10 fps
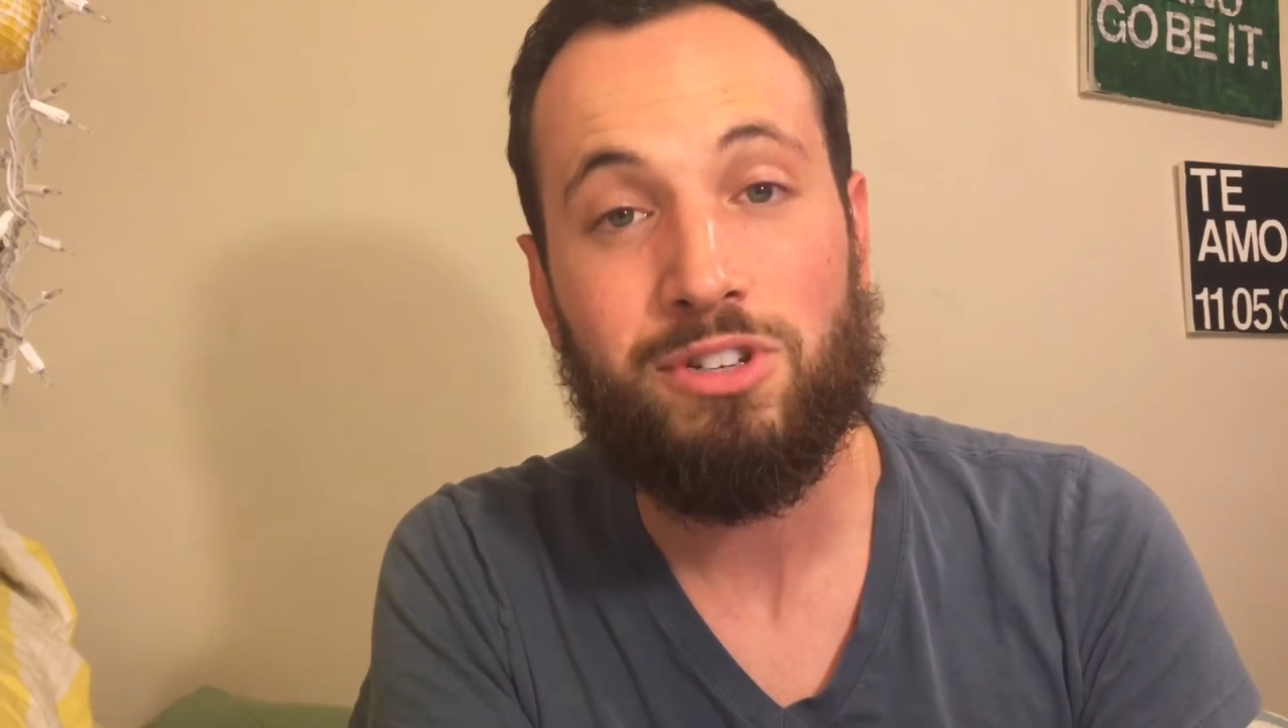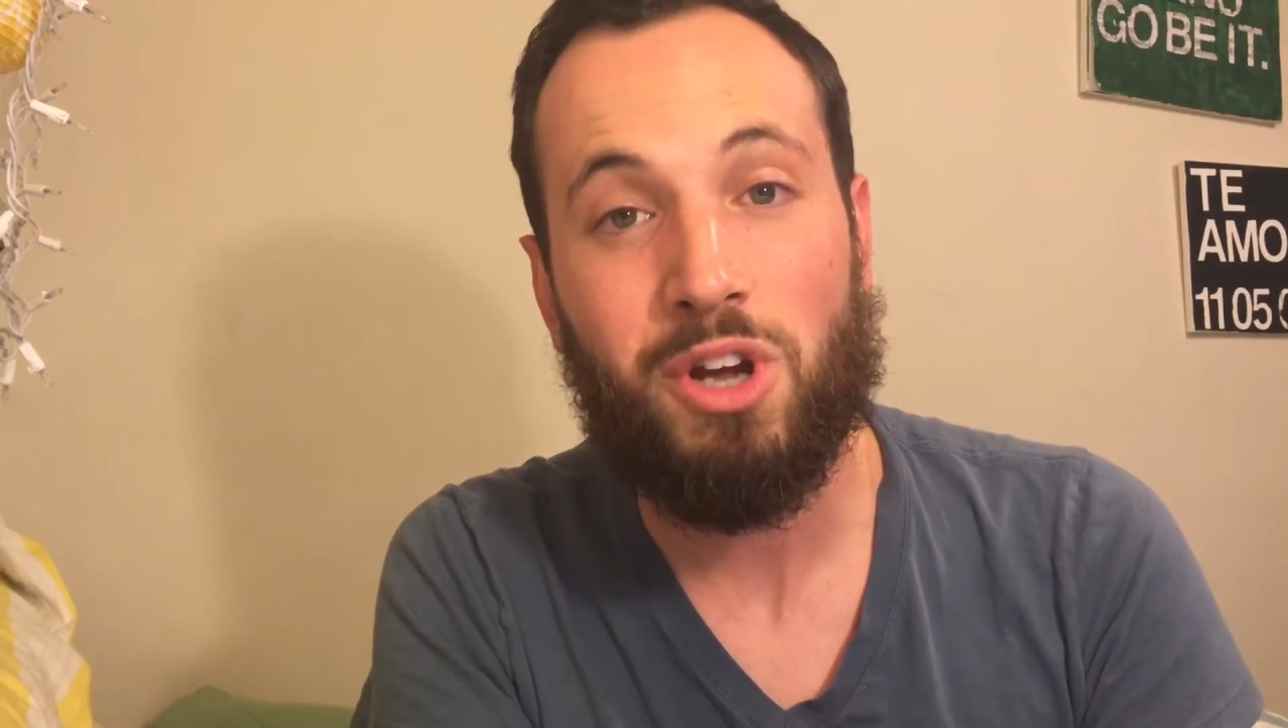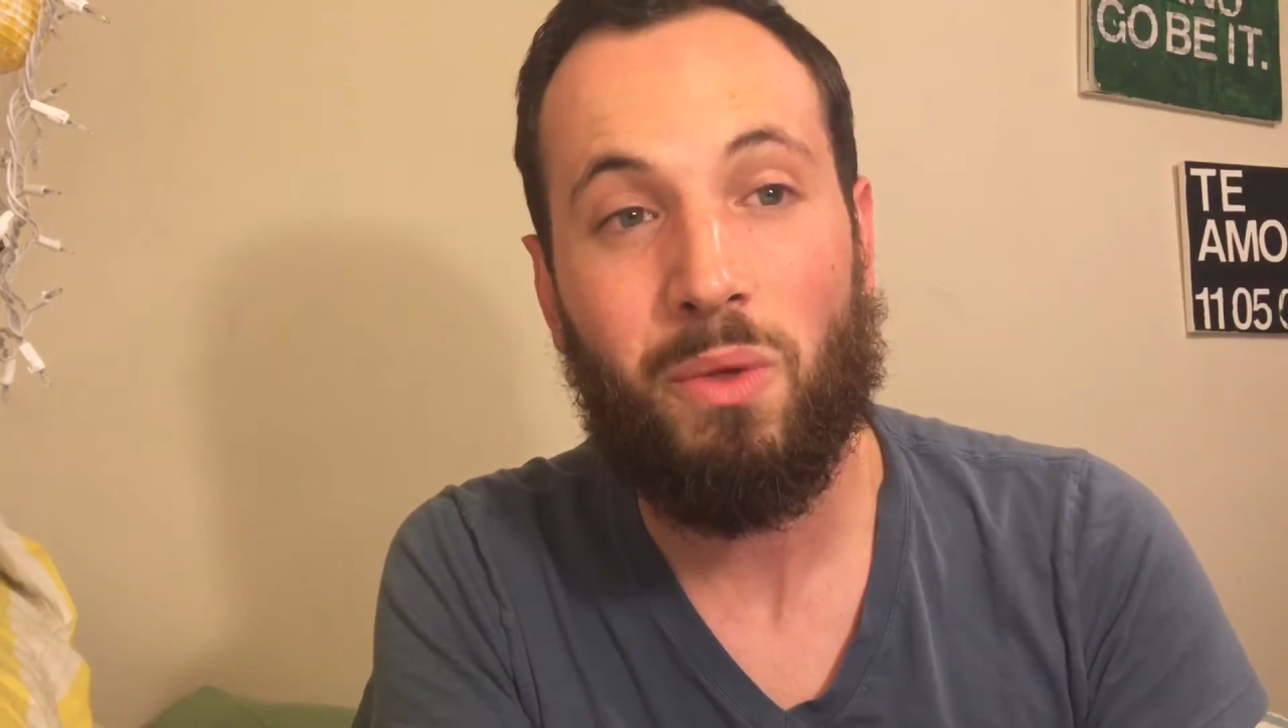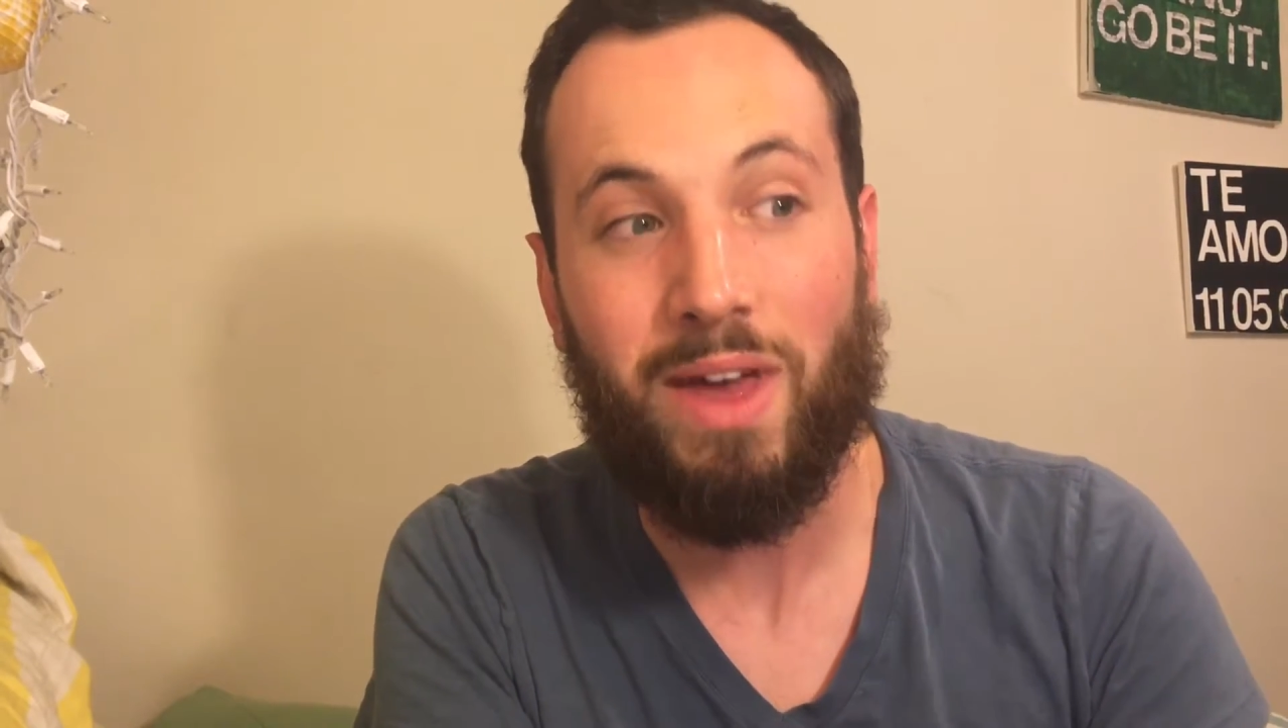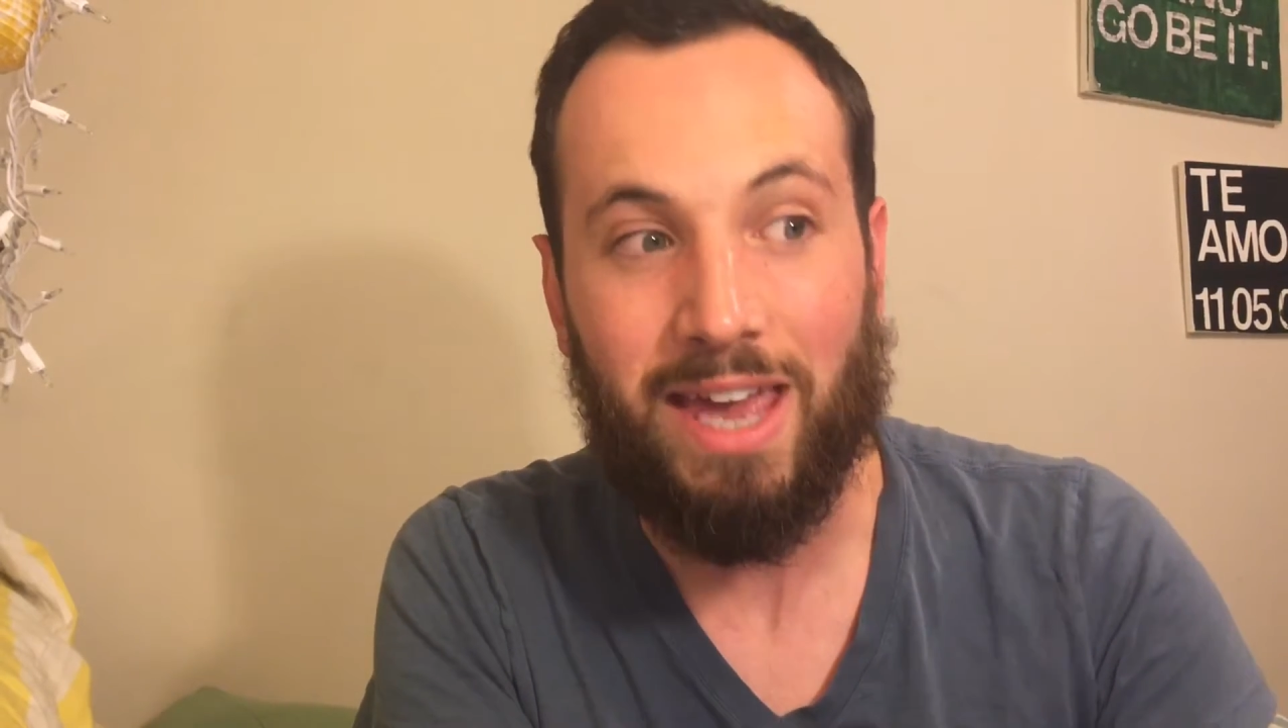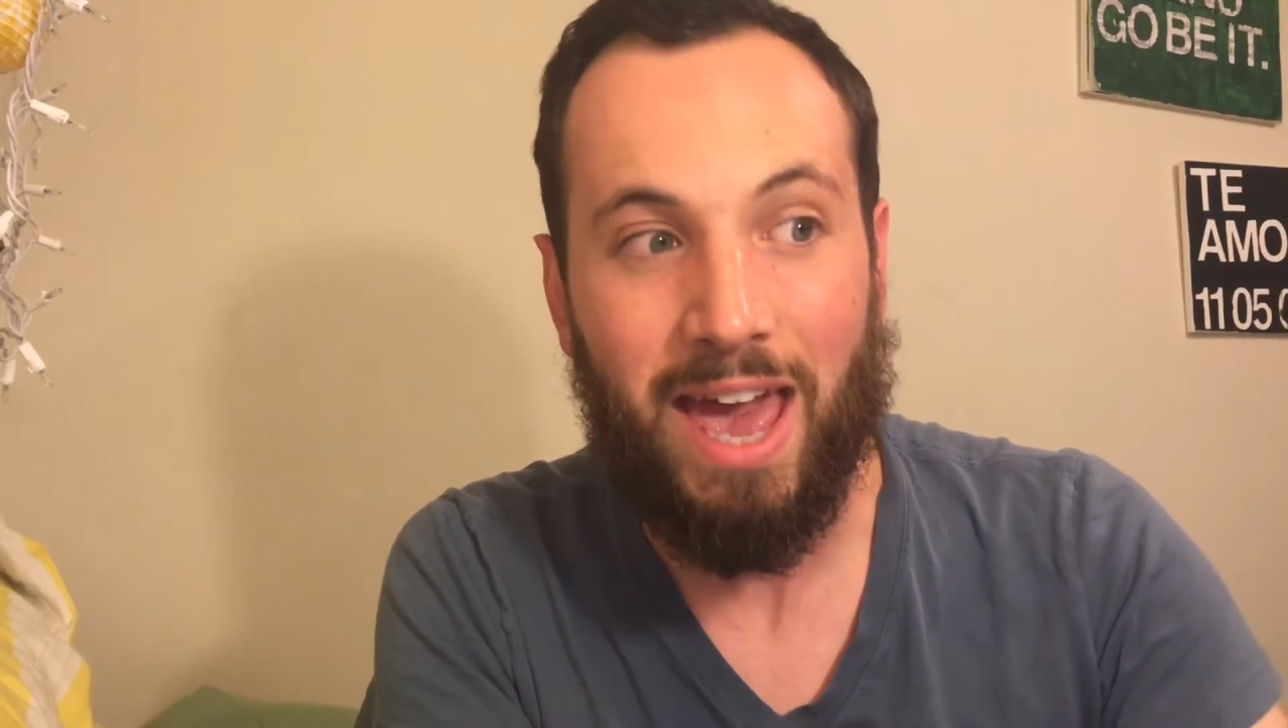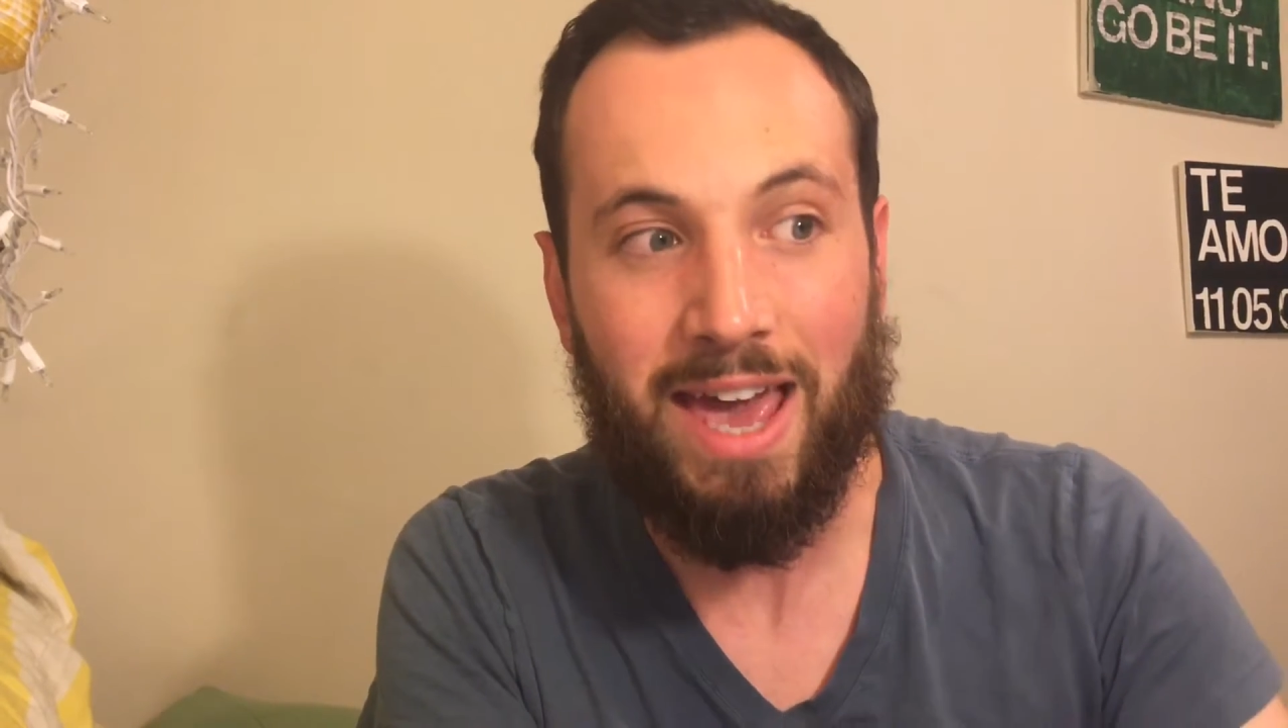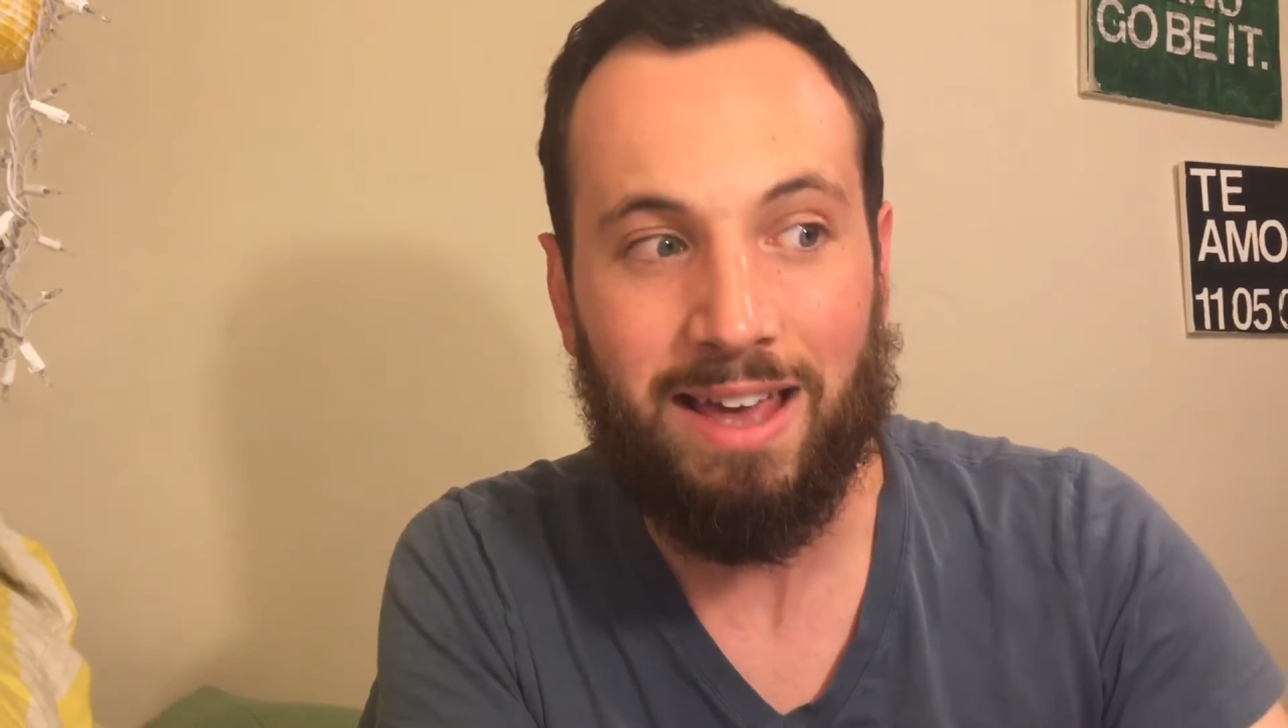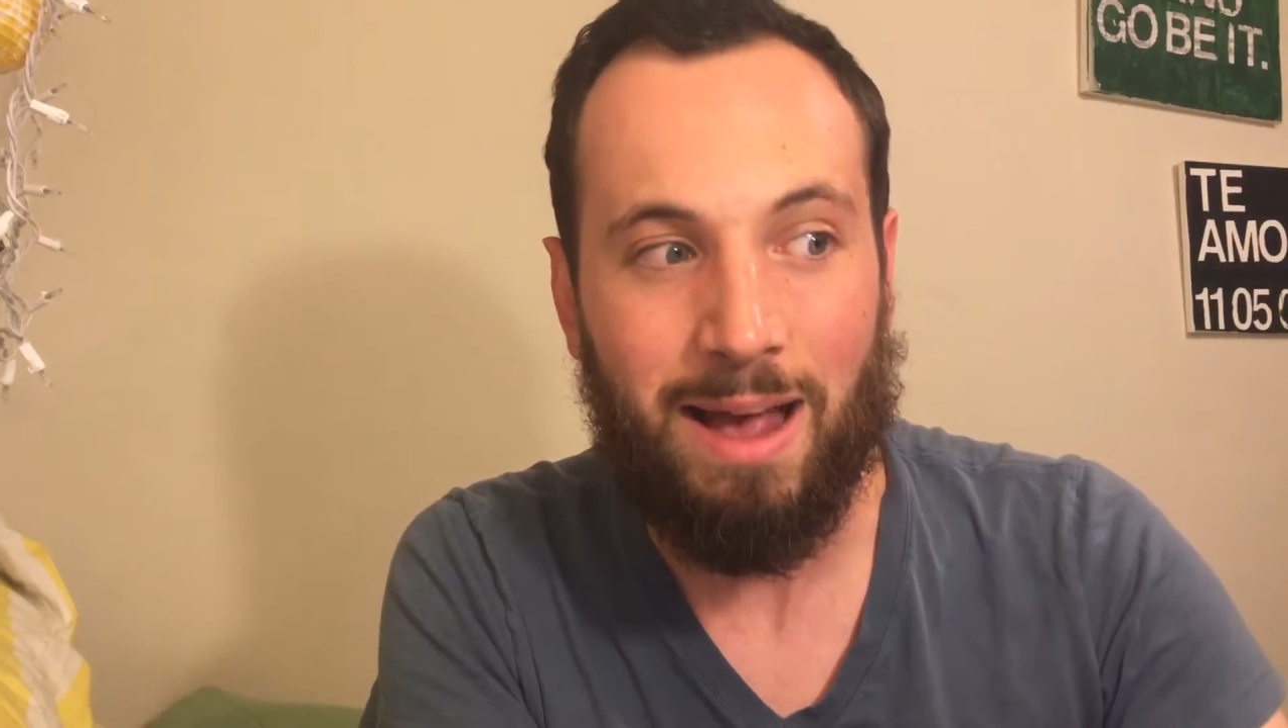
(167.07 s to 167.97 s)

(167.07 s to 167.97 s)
show like, hey,